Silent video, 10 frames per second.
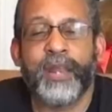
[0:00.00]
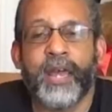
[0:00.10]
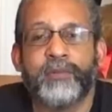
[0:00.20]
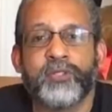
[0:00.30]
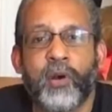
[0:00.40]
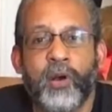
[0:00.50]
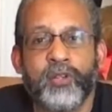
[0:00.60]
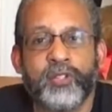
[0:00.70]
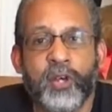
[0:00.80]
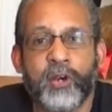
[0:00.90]
but I was
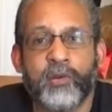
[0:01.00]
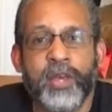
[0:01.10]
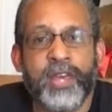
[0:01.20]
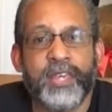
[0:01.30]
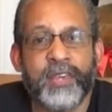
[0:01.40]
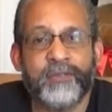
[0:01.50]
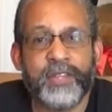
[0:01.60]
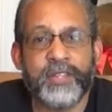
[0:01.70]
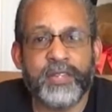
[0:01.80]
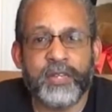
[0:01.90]
also
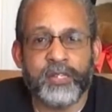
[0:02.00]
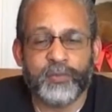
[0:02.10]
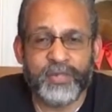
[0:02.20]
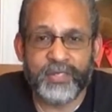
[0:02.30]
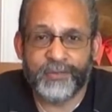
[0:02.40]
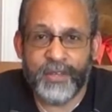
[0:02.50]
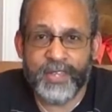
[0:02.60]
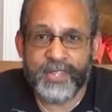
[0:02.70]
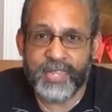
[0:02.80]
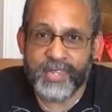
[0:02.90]
given
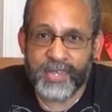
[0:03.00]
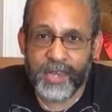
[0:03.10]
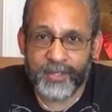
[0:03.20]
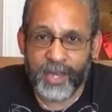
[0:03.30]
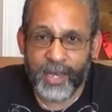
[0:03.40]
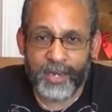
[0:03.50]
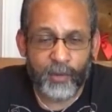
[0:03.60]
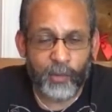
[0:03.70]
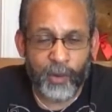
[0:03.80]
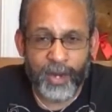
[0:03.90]
specific details on
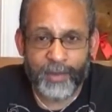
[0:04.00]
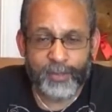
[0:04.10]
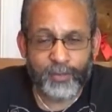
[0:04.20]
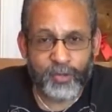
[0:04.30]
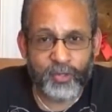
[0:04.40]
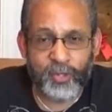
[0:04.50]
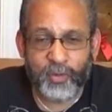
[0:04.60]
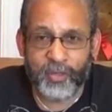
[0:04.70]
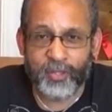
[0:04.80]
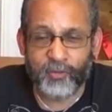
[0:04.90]
what I'm supposed to do
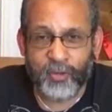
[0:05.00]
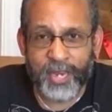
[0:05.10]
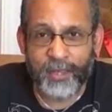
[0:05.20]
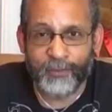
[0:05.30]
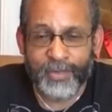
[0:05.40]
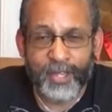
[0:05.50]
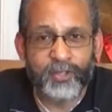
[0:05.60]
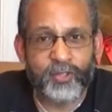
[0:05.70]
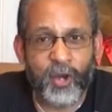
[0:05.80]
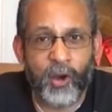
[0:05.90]
with this reading.
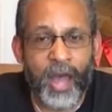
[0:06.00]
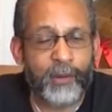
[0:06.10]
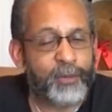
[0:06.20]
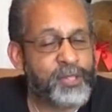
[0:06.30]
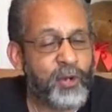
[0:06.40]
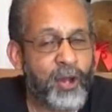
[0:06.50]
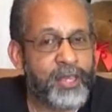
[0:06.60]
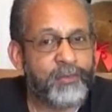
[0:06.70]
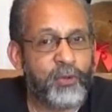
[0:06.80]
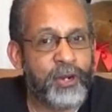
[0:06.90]
So I will be
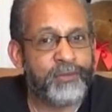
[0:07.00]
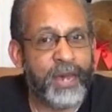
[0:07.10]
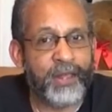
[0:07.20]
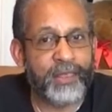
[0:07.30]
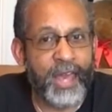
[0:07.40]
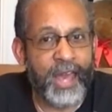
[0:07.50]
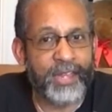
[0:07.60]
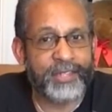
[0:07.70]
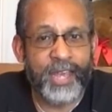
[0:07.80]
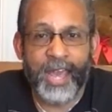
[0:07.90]
talking more about
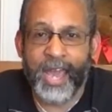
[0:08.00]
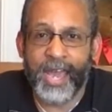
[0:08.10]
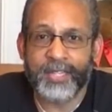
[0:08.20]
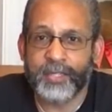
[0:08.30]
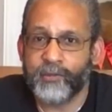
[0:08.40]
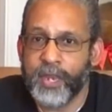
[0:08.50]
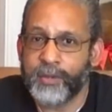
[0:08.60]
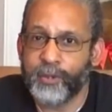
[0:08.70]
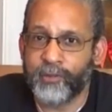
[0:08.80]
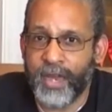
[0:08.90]
that as the
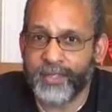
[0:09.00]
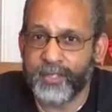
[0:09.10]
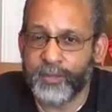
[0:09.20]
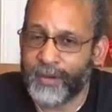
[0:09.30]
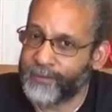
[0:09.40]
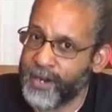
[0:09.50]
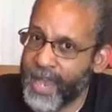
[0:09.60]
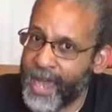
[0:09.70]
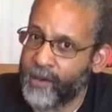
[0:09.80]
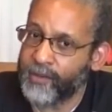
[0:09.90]
reading progresses. But for
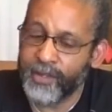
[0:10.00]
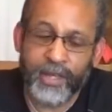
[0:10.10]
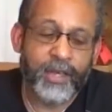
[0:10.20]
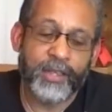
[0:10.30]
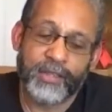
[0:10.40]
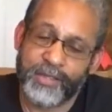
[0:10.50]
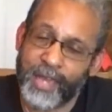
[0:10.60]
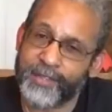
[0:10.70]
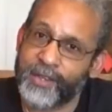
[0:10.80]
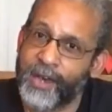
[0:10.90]
now, the
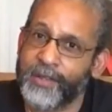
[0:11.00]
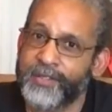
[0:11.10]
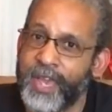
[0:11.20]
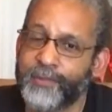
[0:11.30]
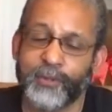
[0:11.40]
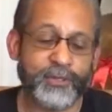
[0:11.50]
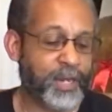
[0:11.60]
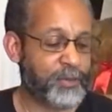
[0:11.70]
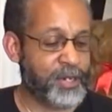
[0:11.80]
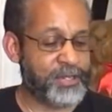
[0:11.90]
deck is on the table.
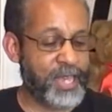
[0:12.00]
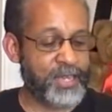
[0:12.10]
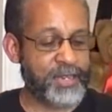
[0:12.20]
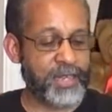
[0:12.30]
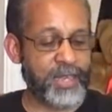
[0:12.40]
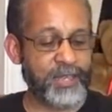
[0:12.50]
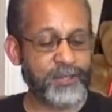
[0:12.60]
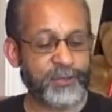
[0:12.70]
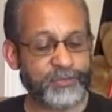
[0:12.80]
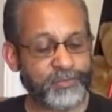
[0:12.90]
I'm going to take it in
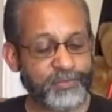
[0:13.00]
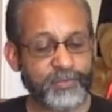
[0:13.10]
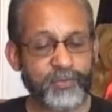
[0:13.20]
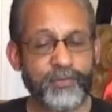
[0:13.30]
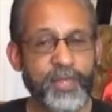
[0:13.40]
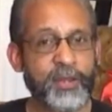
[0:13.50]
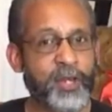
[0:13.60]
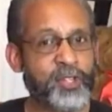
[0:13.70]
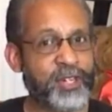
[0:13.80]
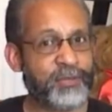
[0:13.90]
hand. I'm
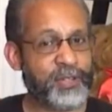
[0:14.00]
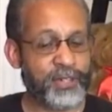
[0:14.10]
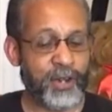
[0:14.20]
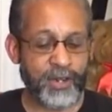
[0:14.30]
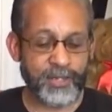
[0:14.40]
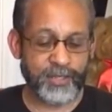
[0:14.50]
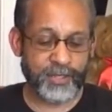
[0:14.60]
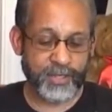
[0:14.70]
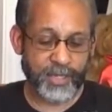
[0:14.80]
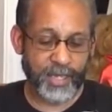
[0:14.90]
going to shuffle the cards.